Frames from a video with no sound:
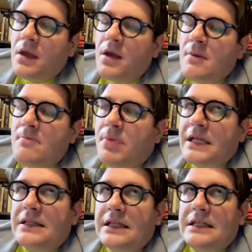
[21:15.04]
But
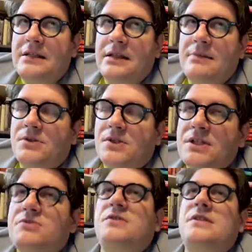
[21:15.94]
the the most
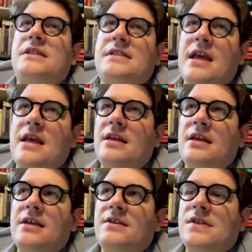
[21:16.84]
interesting date
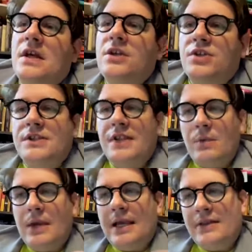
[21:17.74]
is just like
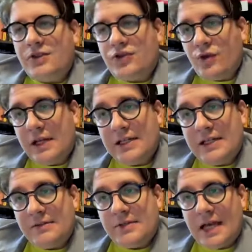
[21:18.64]
we had the
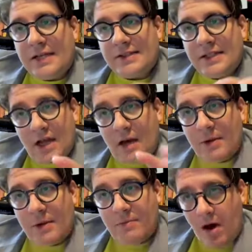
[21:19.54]
Trinity test, the
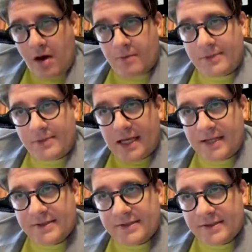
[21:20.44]
atomic bomb
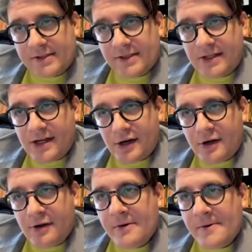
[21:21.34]
tests
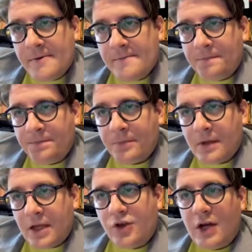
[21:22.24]
here
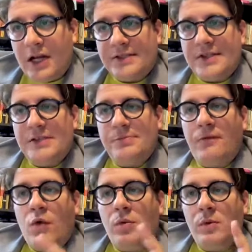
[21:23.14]
in the United States
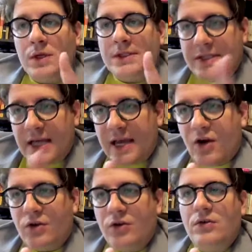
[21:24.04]
before we went to take
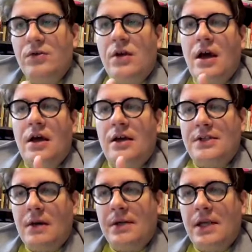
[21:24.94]
our uh,
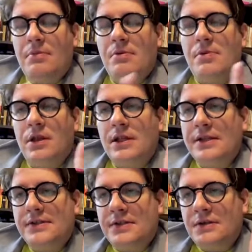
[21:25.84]
atomic capabilities
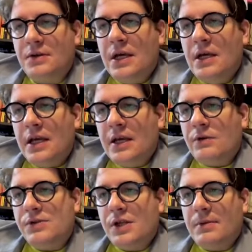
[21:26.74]
to
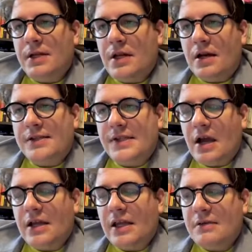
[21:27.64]
Hiroshima and
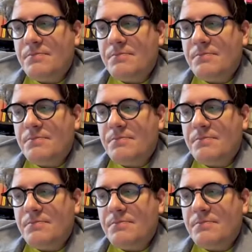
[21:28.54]
Nagasaki.